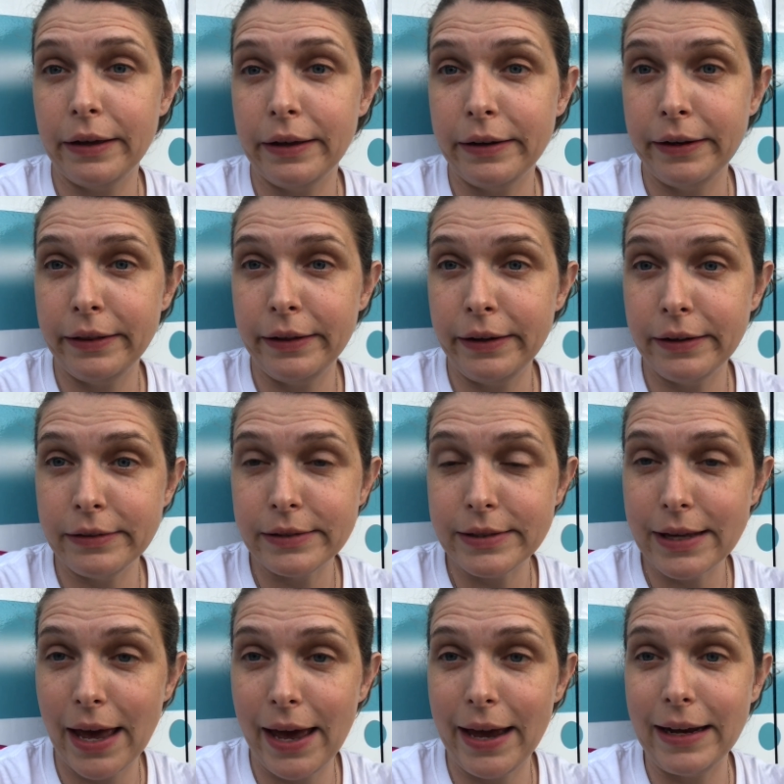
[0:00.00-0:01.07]
on in the
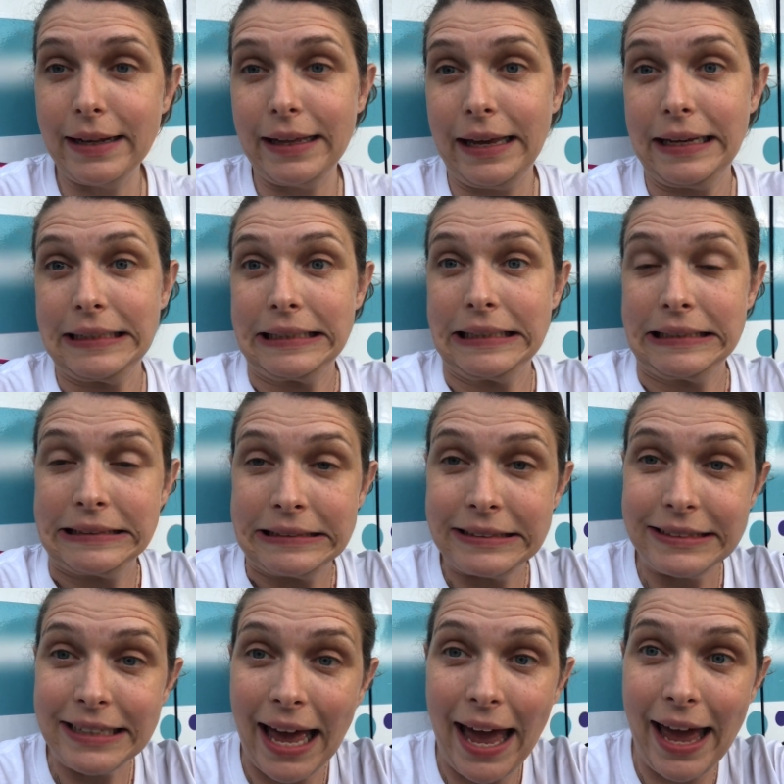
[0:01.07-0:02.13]
inside, like
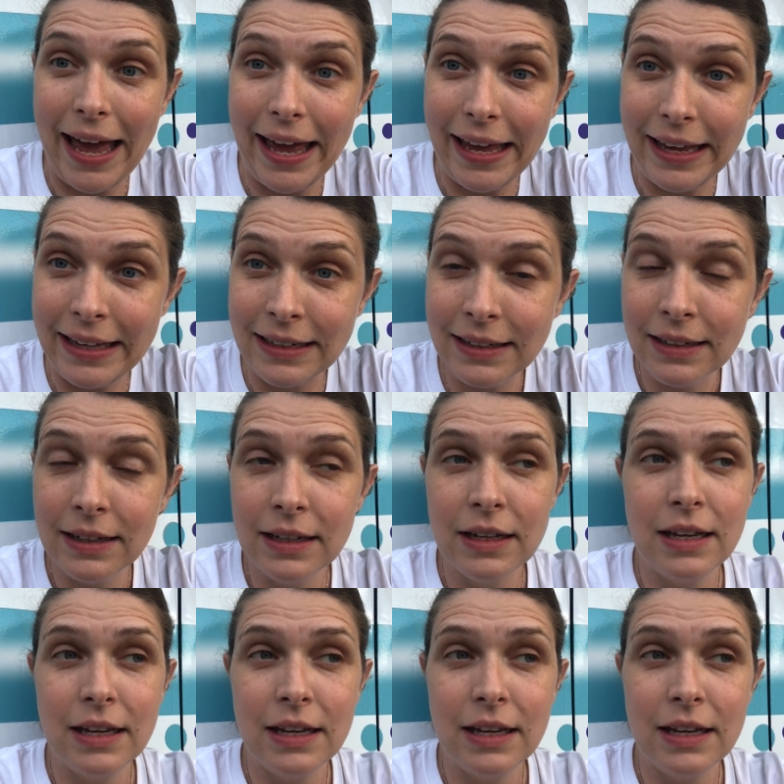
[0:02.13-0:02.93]
inside.